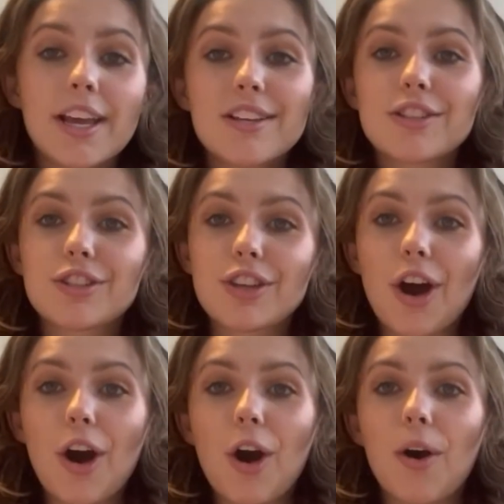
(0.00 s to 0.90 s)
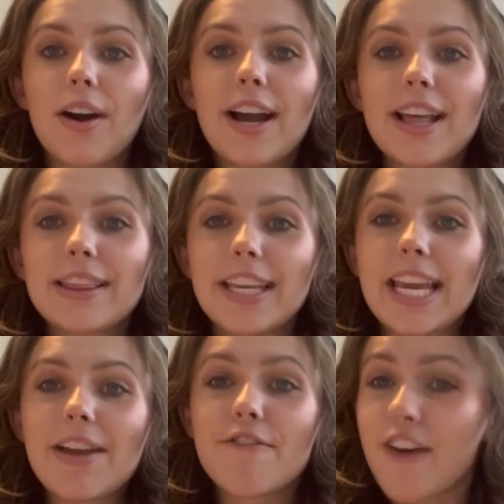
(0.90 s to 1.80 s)
So
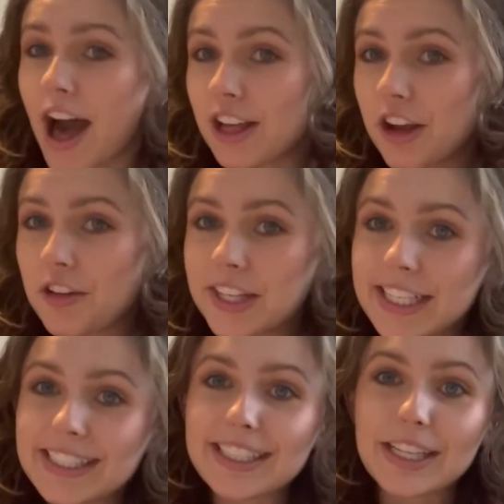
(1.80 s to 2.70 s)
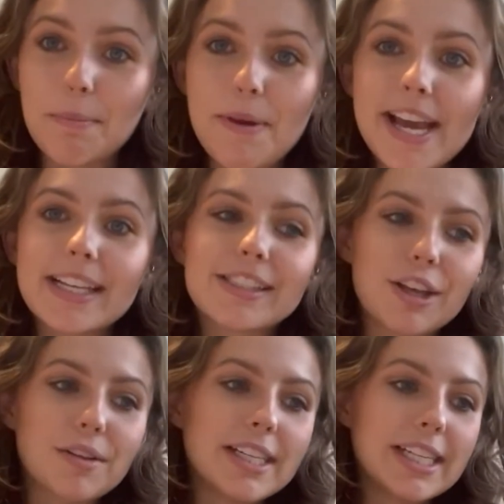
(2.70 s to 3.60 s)
the value of these Olympics
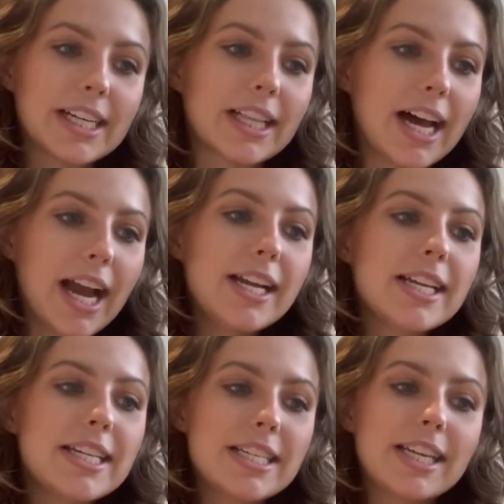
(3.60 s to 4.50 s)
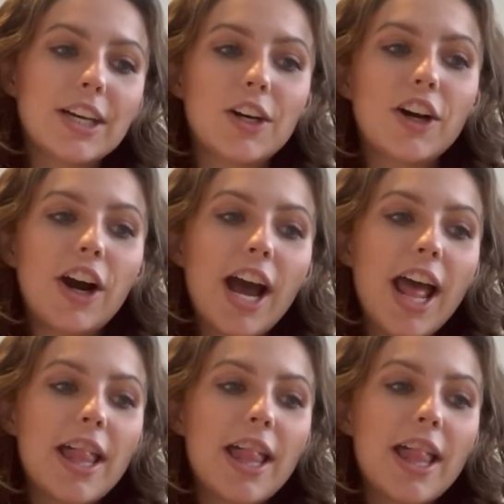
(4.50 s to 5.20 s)
slowly declined until